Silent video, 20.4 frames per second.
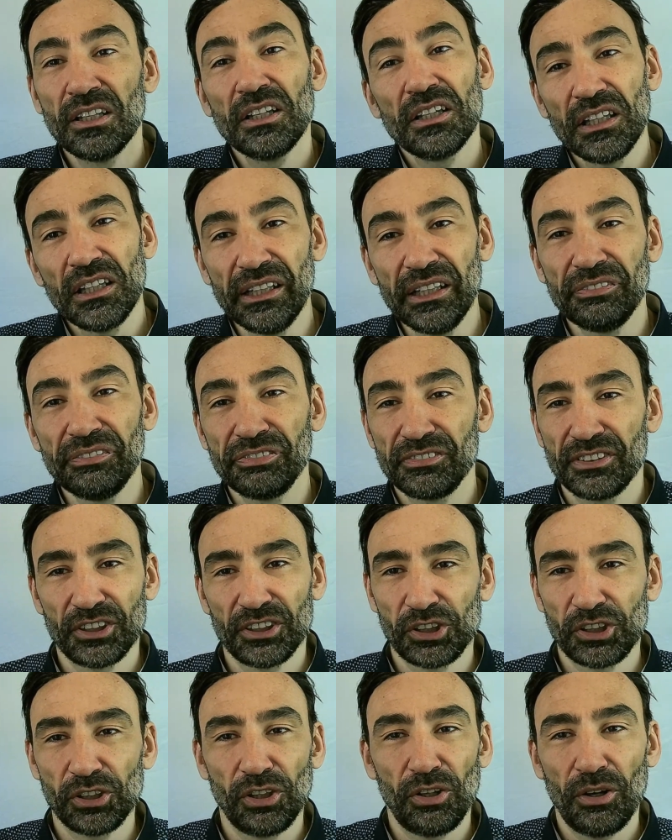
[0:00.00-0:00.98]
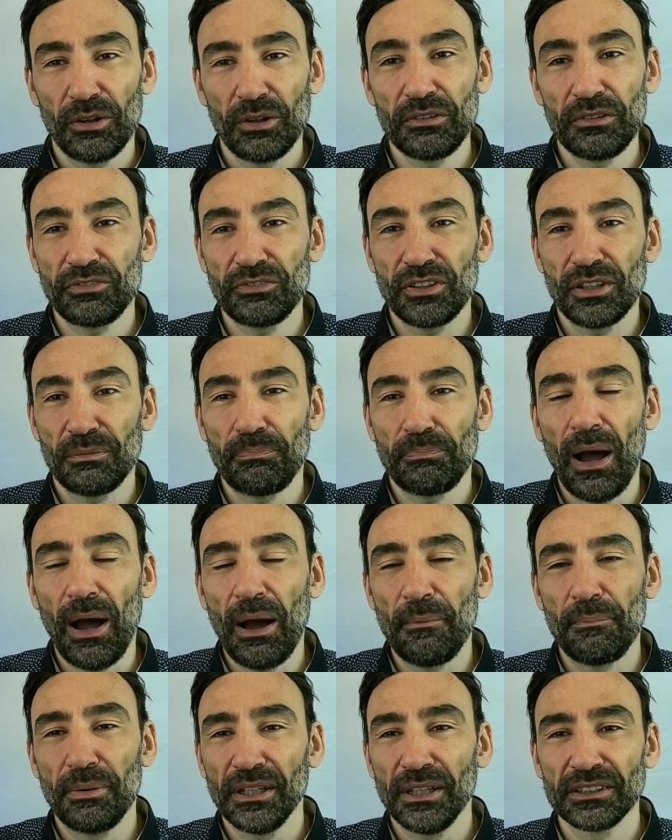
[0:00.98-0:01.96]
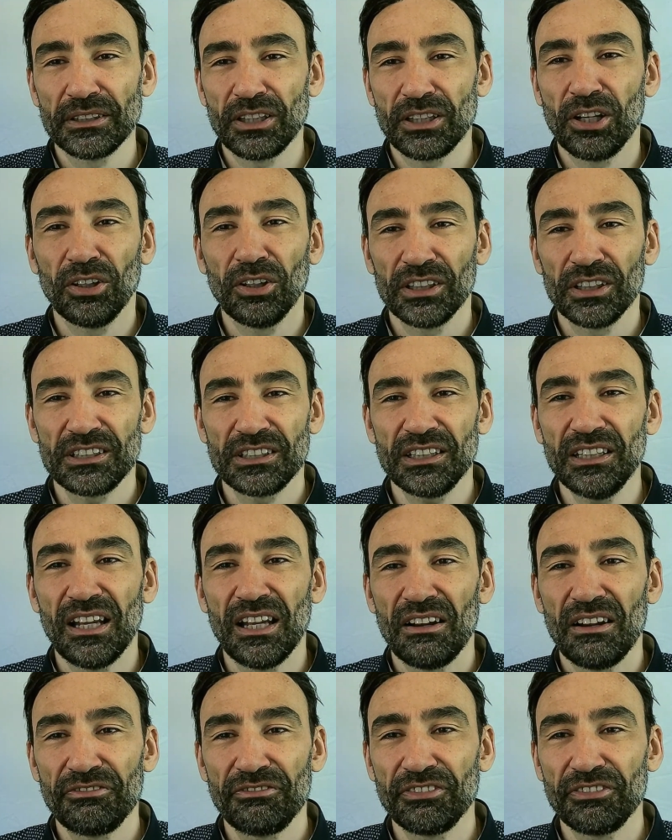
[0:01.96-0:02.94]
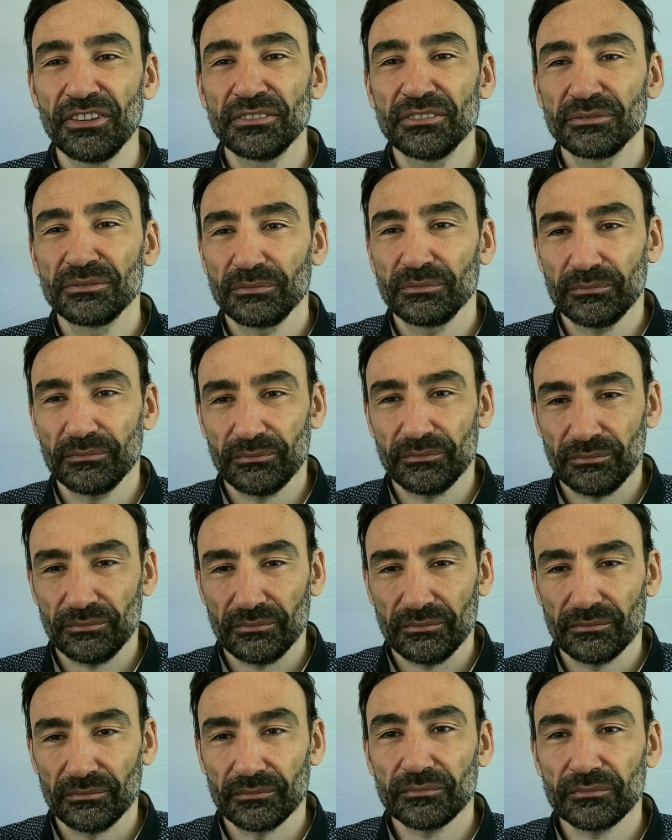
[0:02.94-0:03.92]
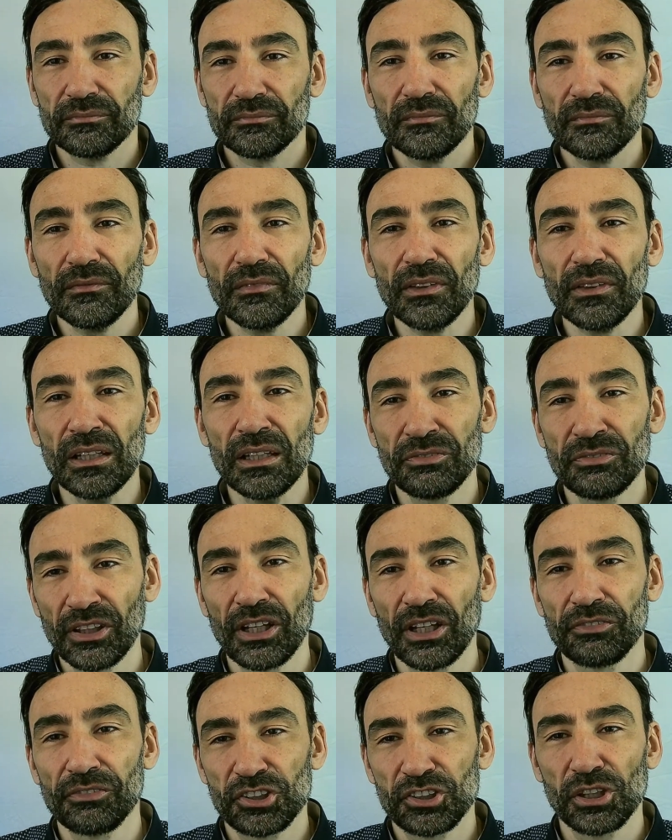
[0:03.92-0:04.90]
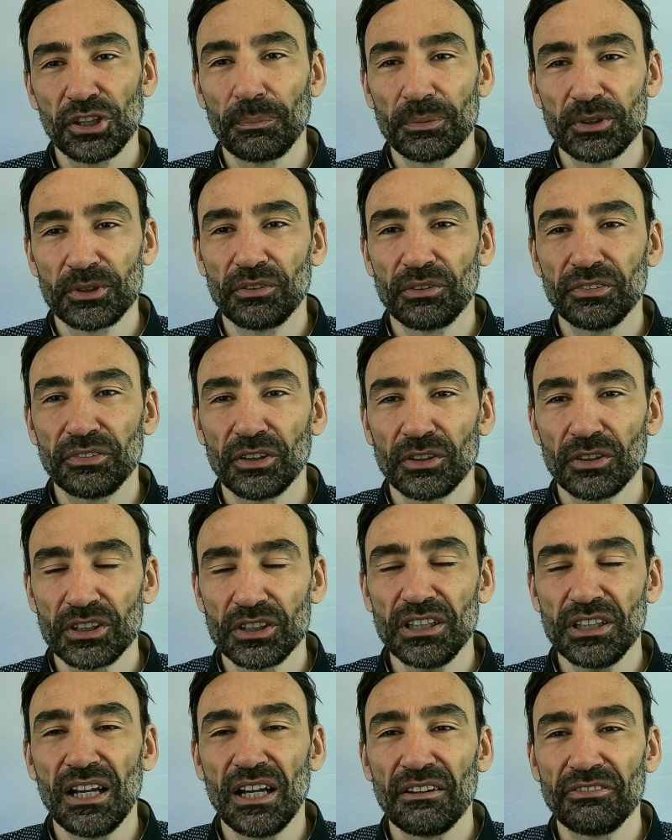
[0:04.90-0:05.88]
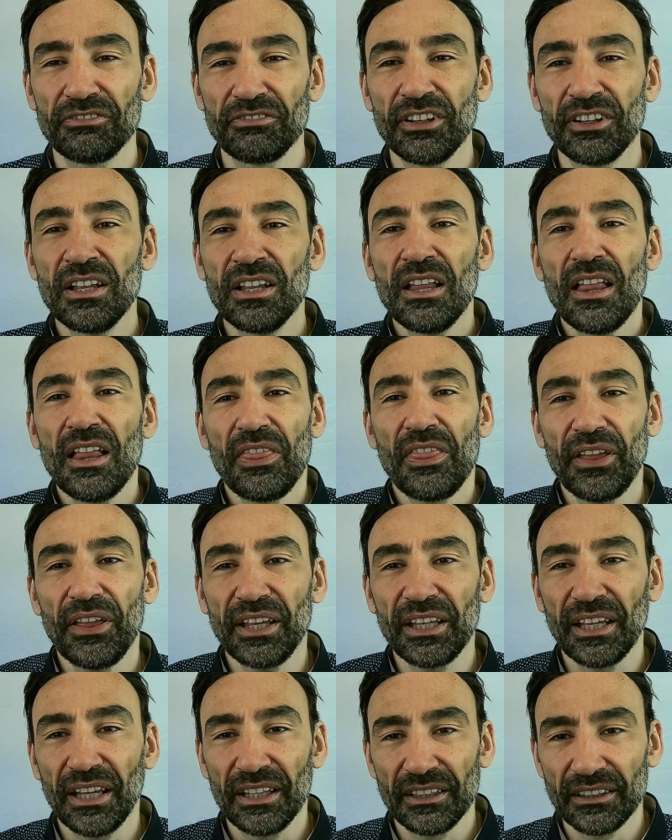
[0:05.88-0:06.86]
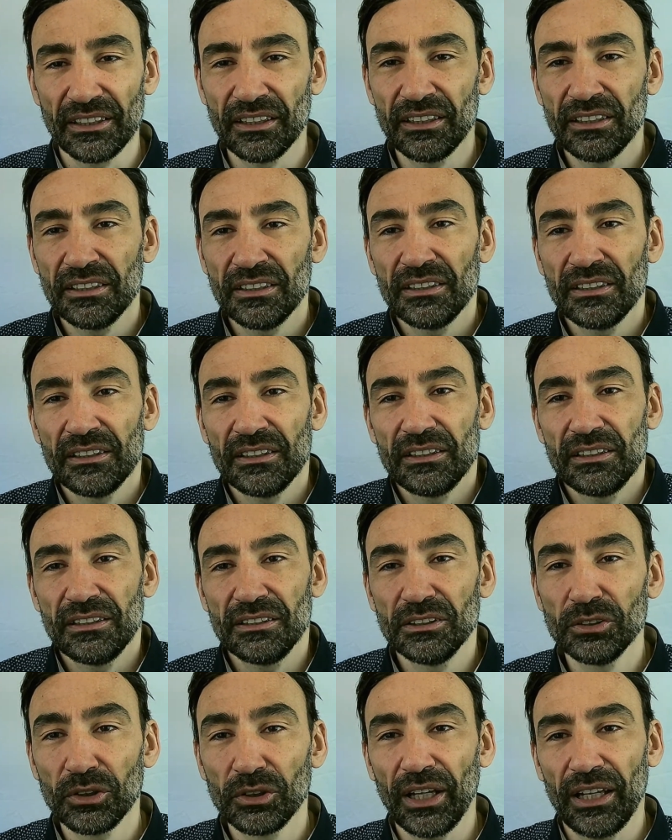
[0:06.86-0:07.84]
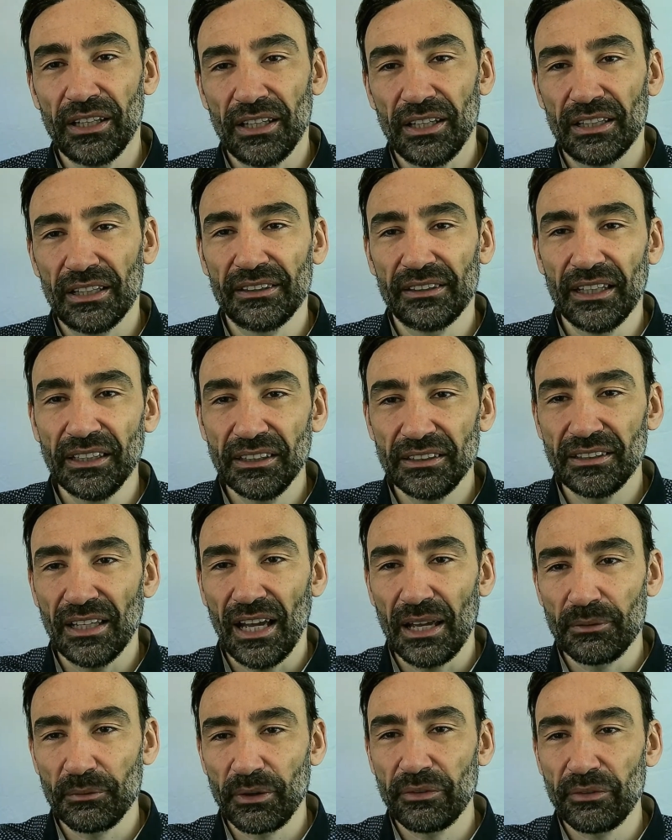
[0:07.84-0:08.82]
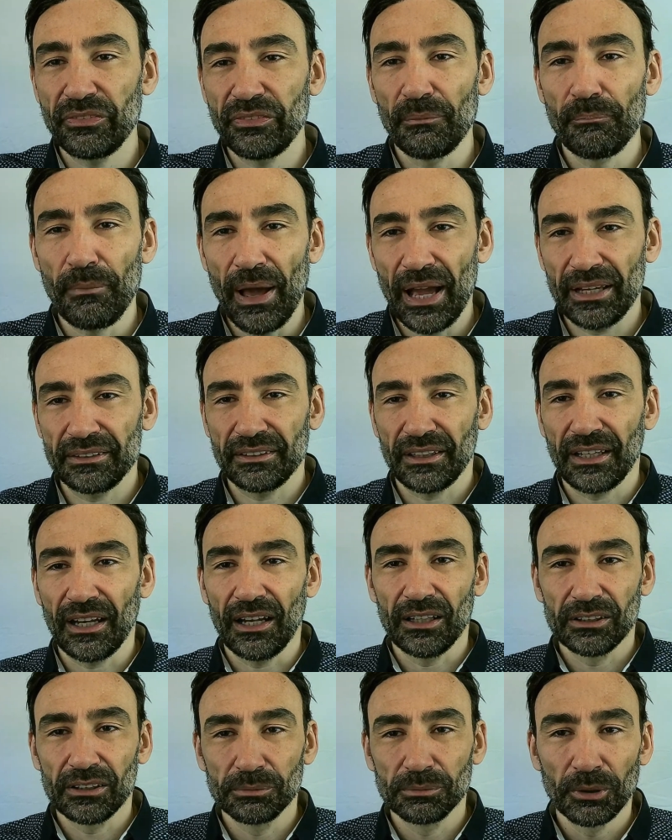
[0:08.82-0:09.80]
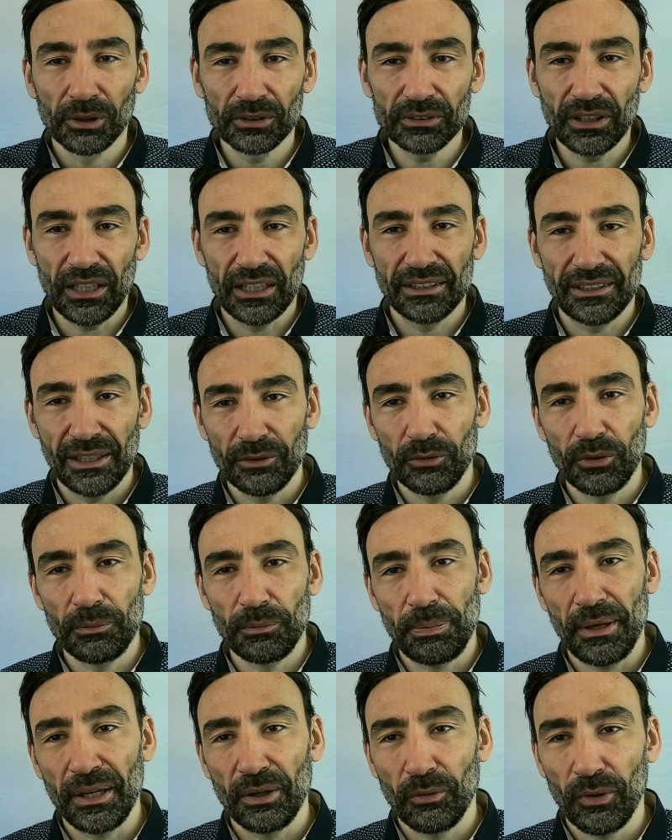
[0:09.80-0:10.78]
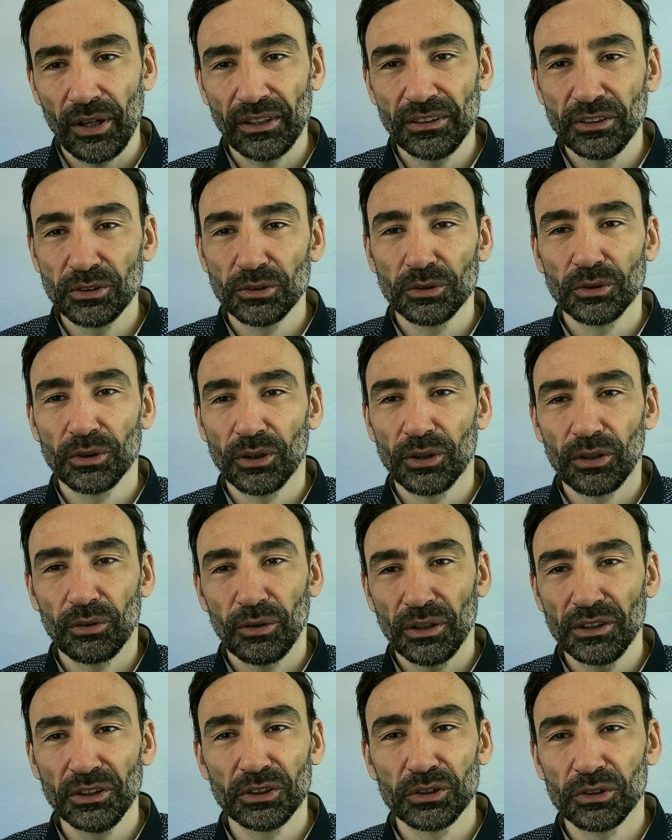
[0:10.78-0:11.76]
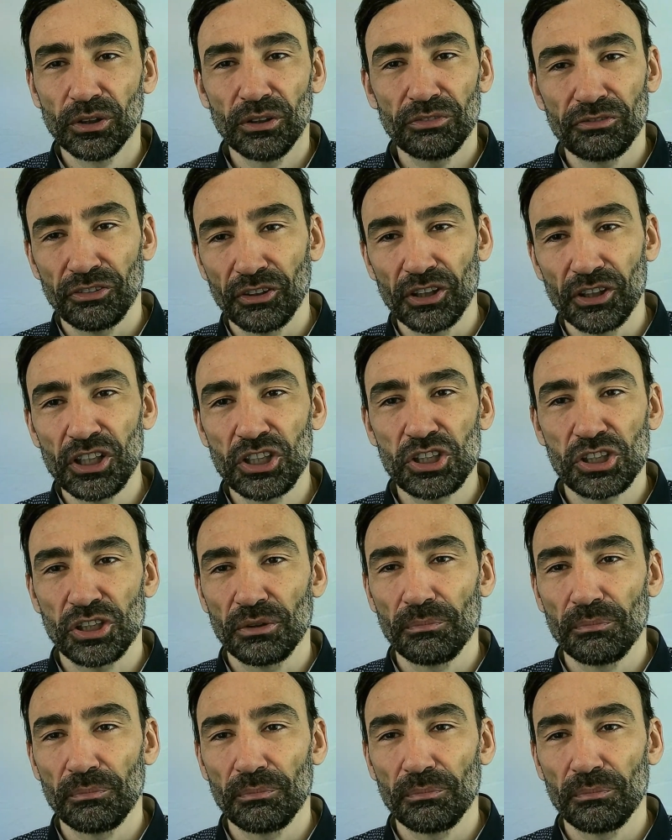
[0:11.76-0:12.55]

If the pub is honest enough, if the coffee shop is honest enough, you can at any time give them back the cardboard, and they will pay €1 for each